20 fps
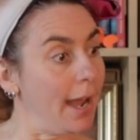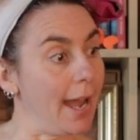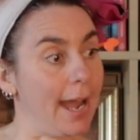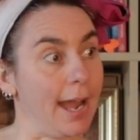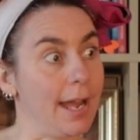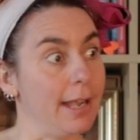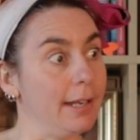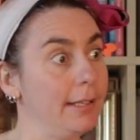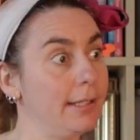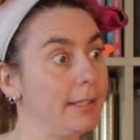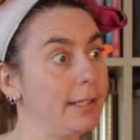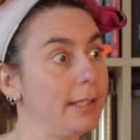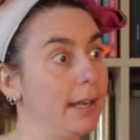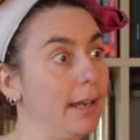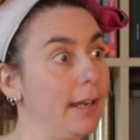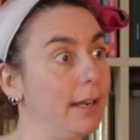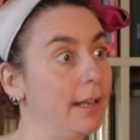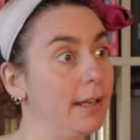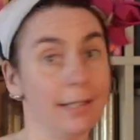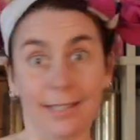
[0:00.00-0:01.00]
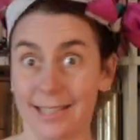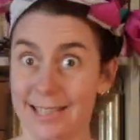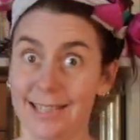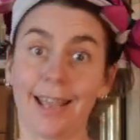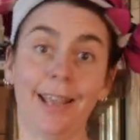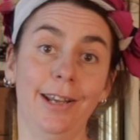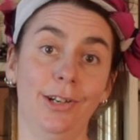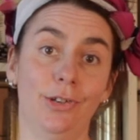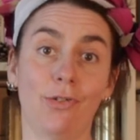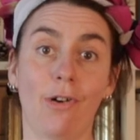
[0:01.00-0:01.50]
and
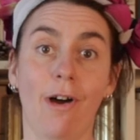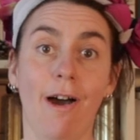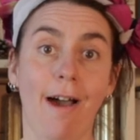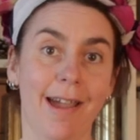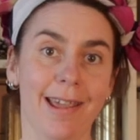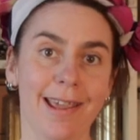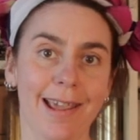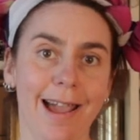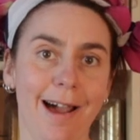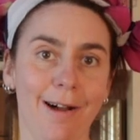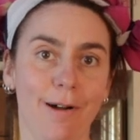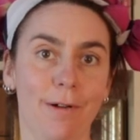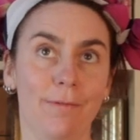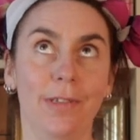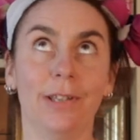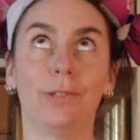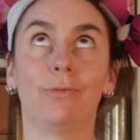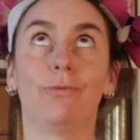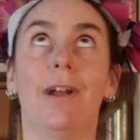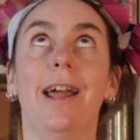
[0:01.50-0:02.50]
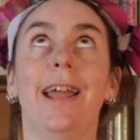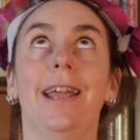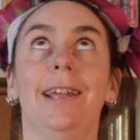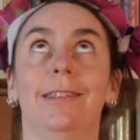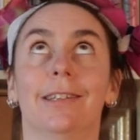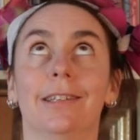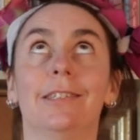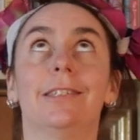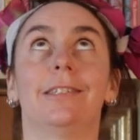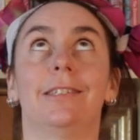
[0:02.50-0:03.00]
stay dry out of this
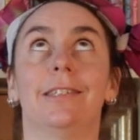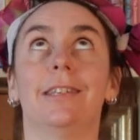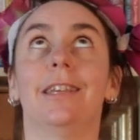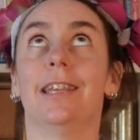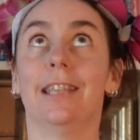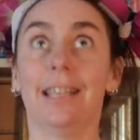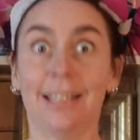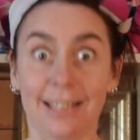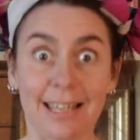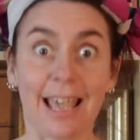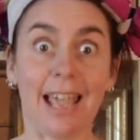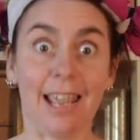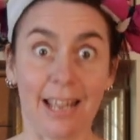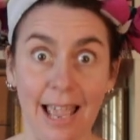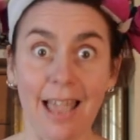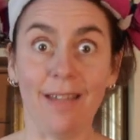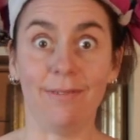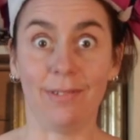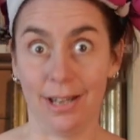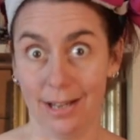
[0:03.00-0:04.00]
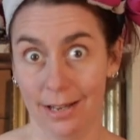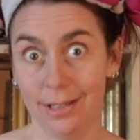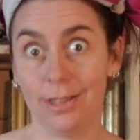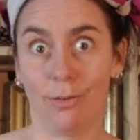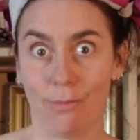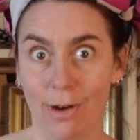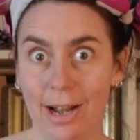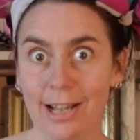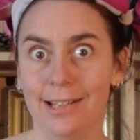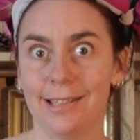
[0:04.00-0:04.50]
rain it's getting heavier.
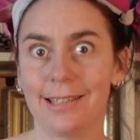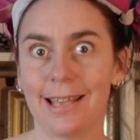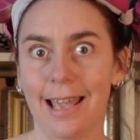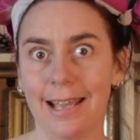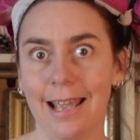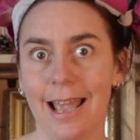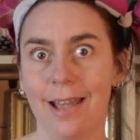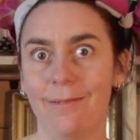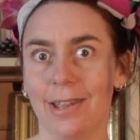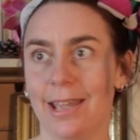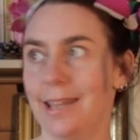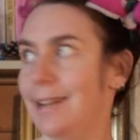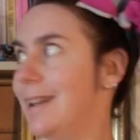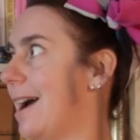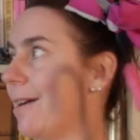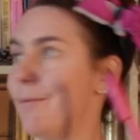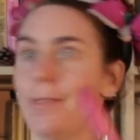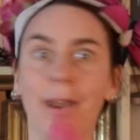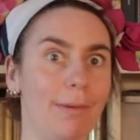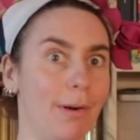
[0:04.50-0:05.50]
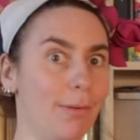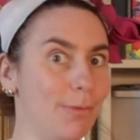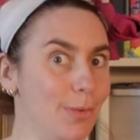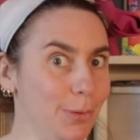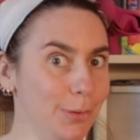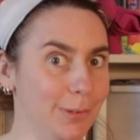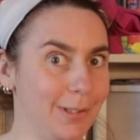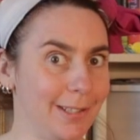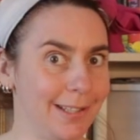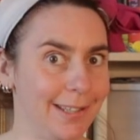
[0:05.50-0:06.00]
The rain is getting heavier. Now, there are
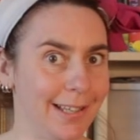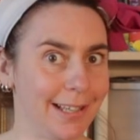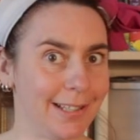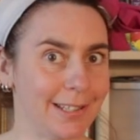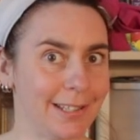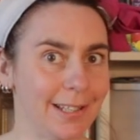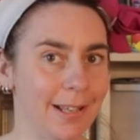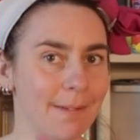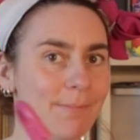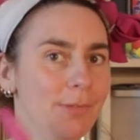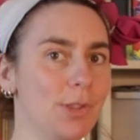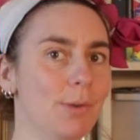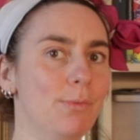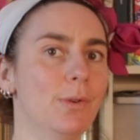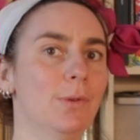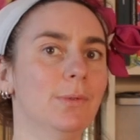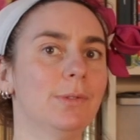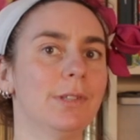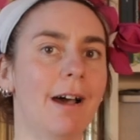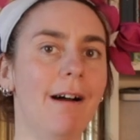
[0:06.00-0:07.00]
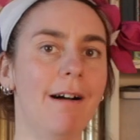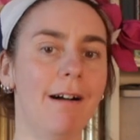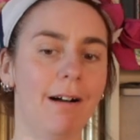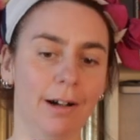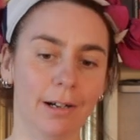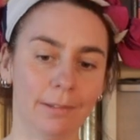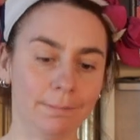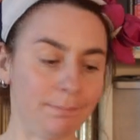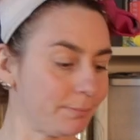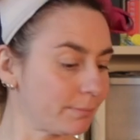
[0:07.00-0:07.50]
rules to this. The rules
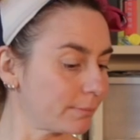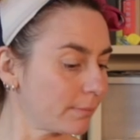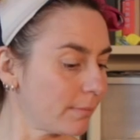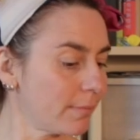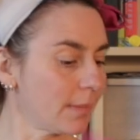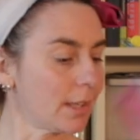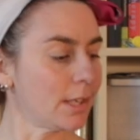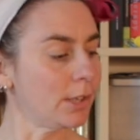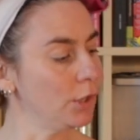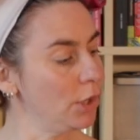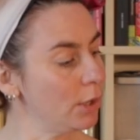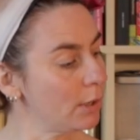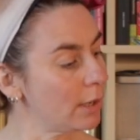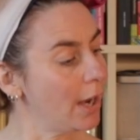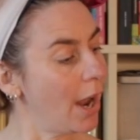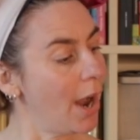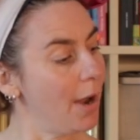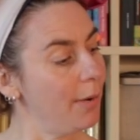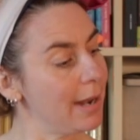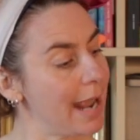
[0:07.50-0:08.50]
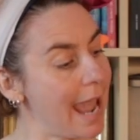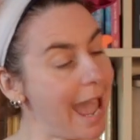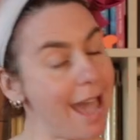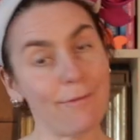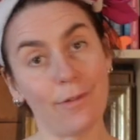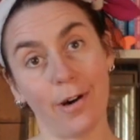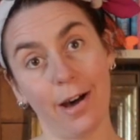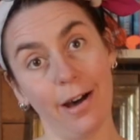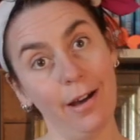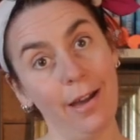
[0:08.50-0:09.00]
are, you can only
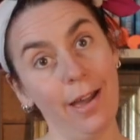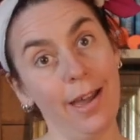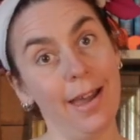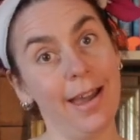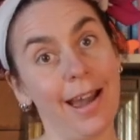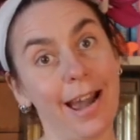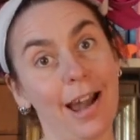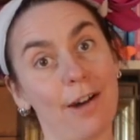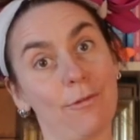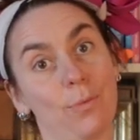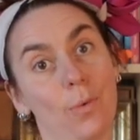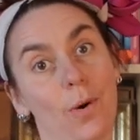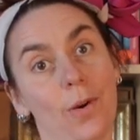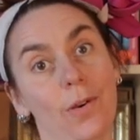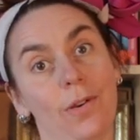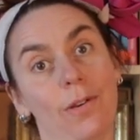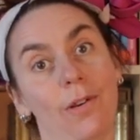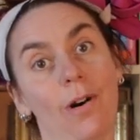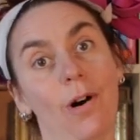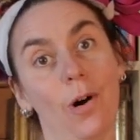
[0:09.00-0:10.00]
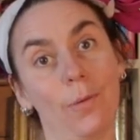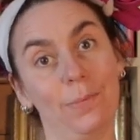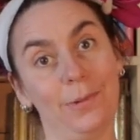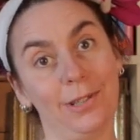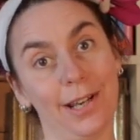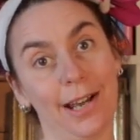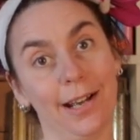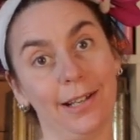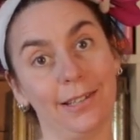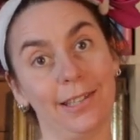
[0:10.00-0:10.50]
ever have one
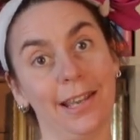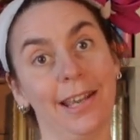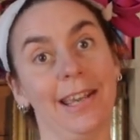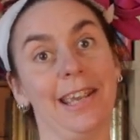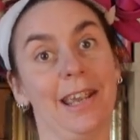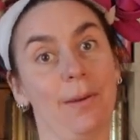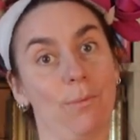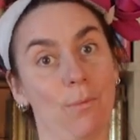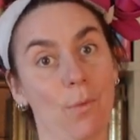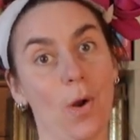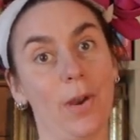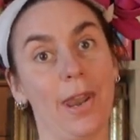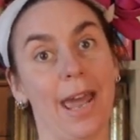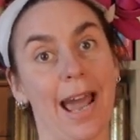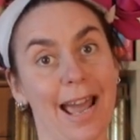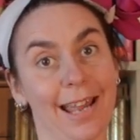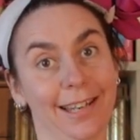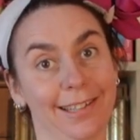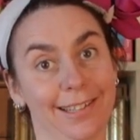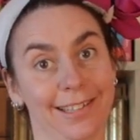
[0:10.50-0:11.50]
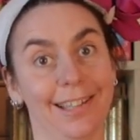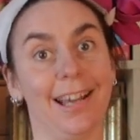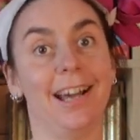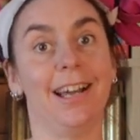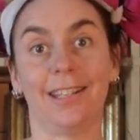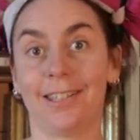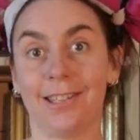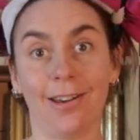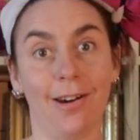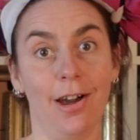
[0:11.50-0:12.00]
object in one hand
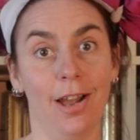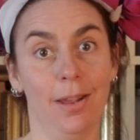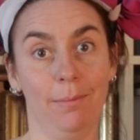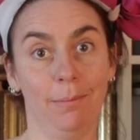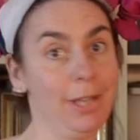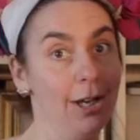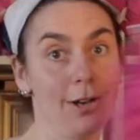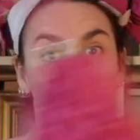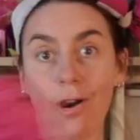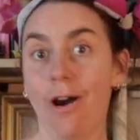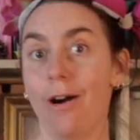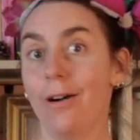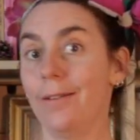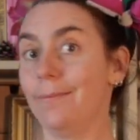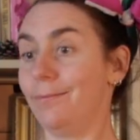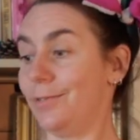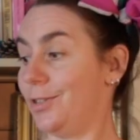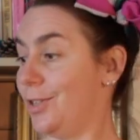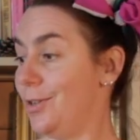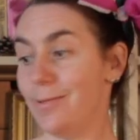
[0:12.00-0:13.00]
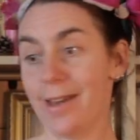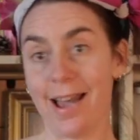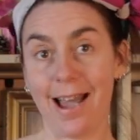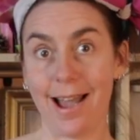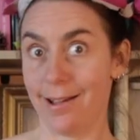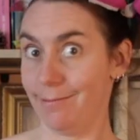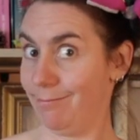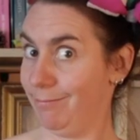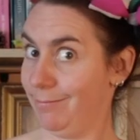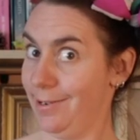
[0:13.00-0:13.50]
at a time. You can't do
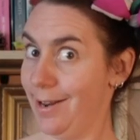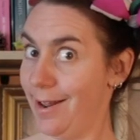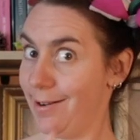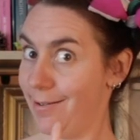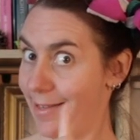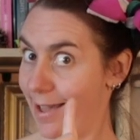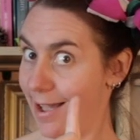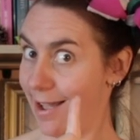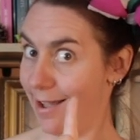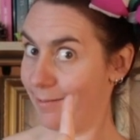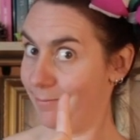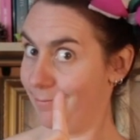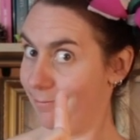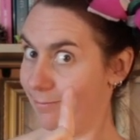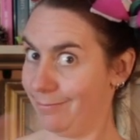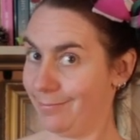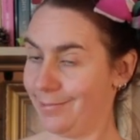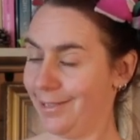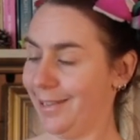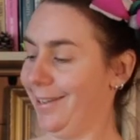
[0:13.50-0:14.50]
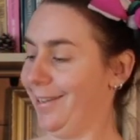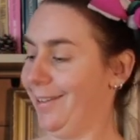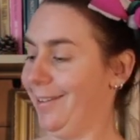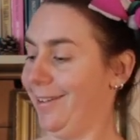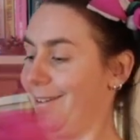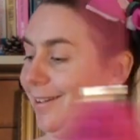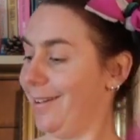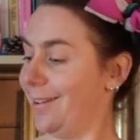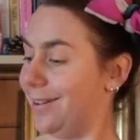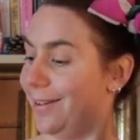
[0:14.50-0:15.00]
that. None of
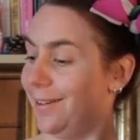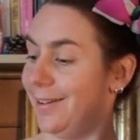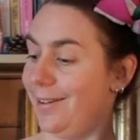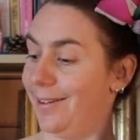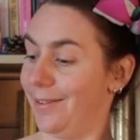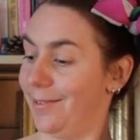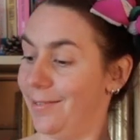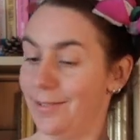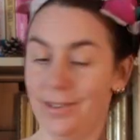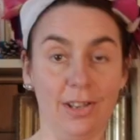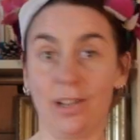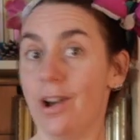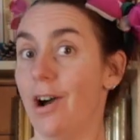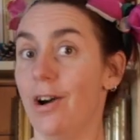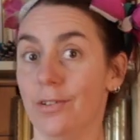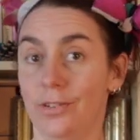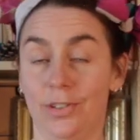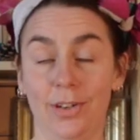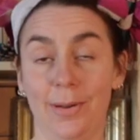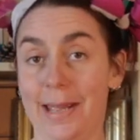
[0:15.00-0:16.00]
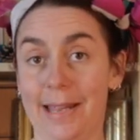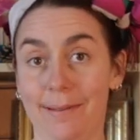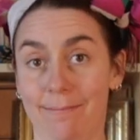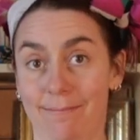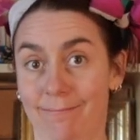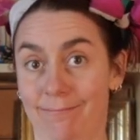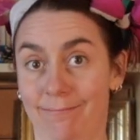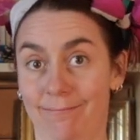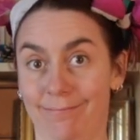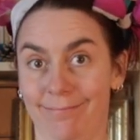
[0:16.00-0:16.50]
that. You can't do it.
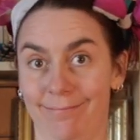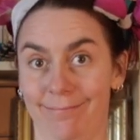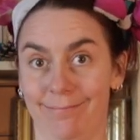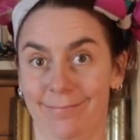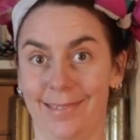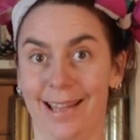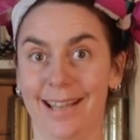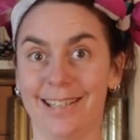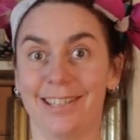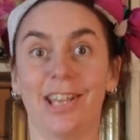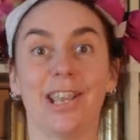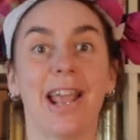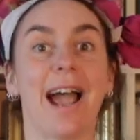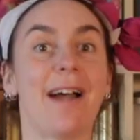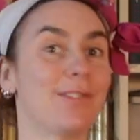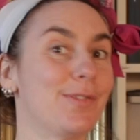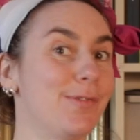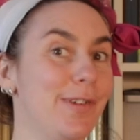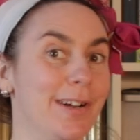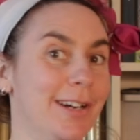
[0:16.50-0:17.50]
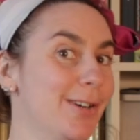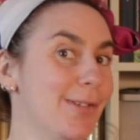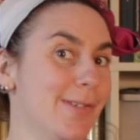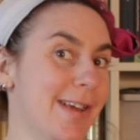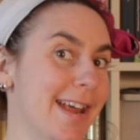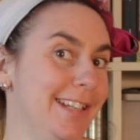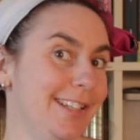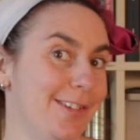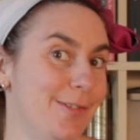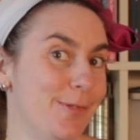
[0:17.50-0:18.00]
So you have to find
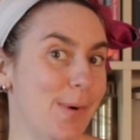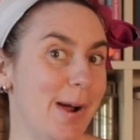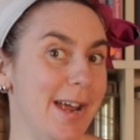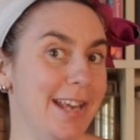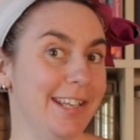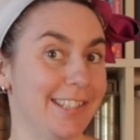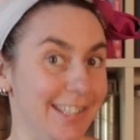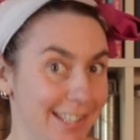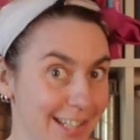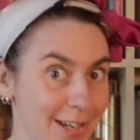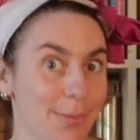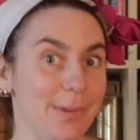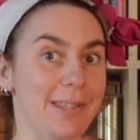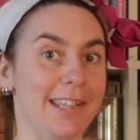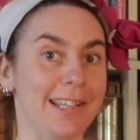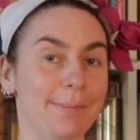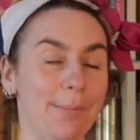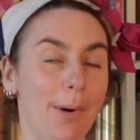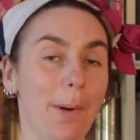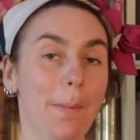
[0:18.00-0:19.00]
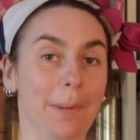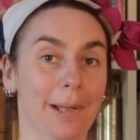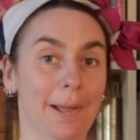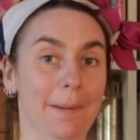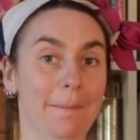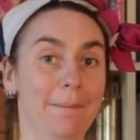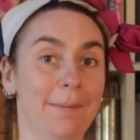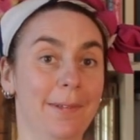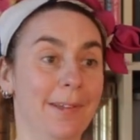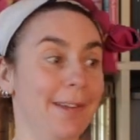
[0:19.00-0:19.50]
creative ways to deal with this
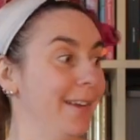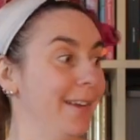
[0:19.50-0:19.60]
problem